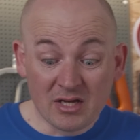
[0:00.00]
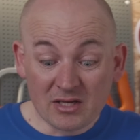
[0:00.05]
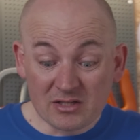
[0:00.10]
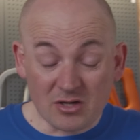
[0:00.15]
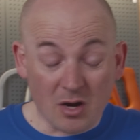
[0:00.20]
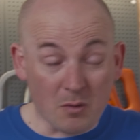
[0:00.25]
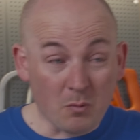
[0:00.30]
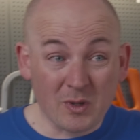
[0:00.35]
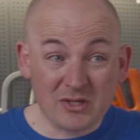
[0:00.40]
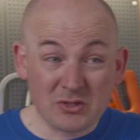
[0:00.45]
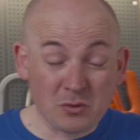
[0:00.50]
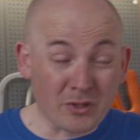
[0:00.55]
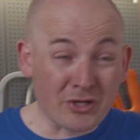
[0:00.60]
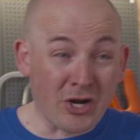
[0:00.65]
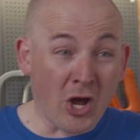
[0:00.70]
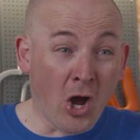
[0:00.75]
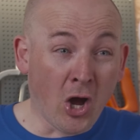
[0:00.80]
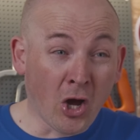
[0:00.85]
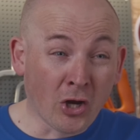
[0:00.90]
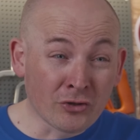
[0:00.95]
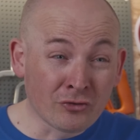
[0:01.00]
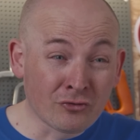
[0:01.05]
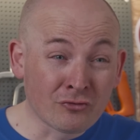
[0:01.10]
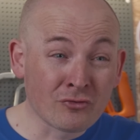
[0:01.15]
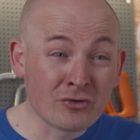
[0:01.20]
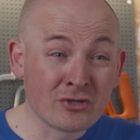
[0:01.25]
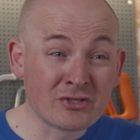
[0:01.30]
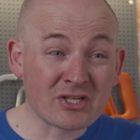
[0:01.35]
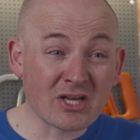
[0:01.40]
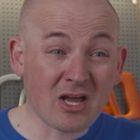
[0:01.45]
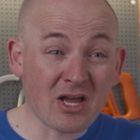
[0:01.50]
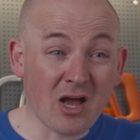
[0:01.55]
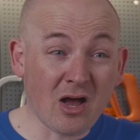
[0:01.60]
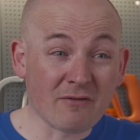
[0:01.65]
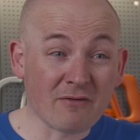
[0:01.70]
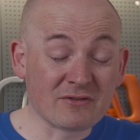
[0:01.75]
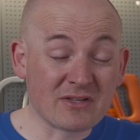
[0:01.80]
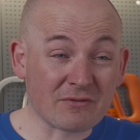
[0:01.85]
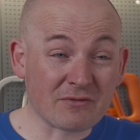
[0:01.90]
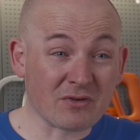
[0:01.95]
So we're talking hundreds
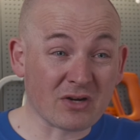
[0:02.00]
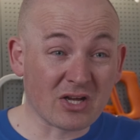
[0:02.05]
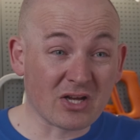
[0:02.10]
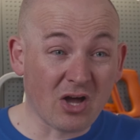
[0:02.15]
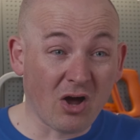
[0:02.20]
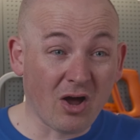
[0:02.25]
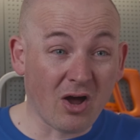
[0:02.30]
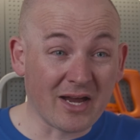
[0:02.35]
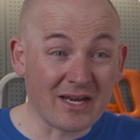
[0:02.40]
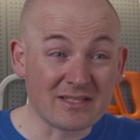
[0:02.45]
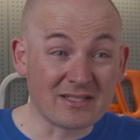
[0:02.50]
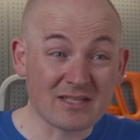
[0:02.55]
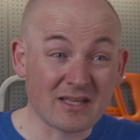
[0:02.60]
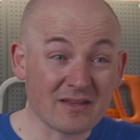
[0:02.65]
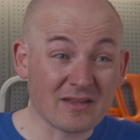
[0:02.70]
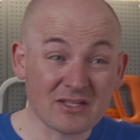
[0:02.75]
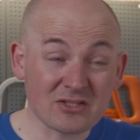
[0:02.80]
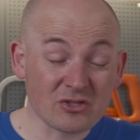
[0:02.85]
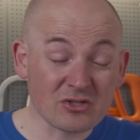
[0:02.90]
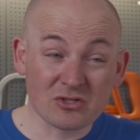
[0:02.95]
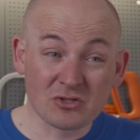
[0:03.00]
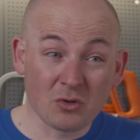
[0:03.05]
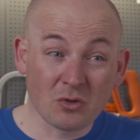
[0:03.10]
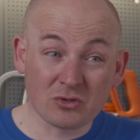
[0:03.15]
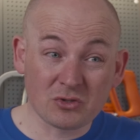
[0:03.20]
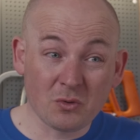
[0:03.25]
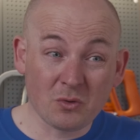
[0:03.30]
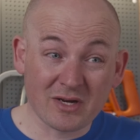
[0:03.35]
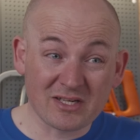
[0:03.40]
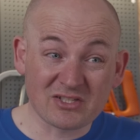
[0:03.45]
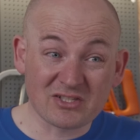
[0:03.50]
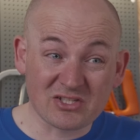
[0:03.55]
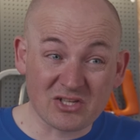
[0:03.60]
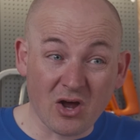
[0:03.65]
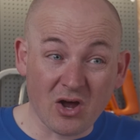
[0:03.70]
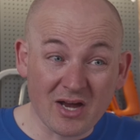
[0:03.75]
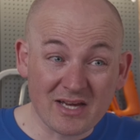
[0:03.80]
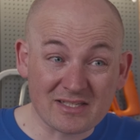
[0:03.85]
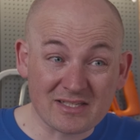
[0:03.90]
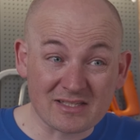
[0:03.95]
of different guides, and that's just not talking
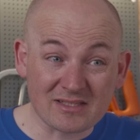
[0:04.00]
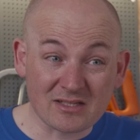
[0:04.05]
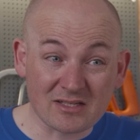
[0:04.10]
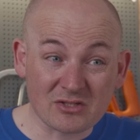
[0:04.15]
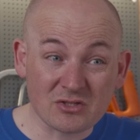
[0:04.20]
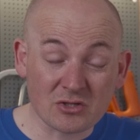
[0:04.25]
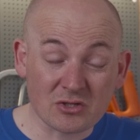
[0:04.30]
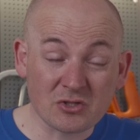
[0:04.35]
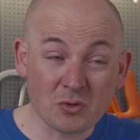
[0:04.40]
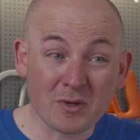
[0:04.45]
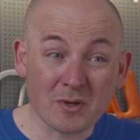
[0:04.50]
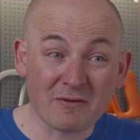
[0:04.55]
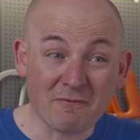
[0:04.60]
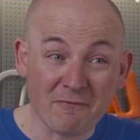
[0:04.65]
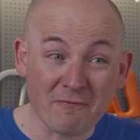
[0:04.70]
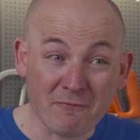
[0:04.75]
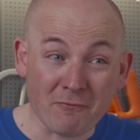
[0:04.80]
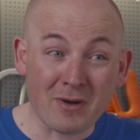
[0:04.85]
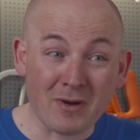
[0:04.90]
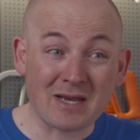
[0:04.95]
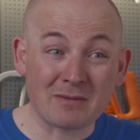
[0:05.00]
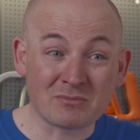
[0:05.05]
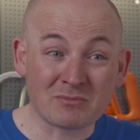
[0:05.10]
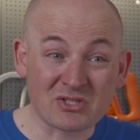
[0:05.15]
sizes, that's just talking frame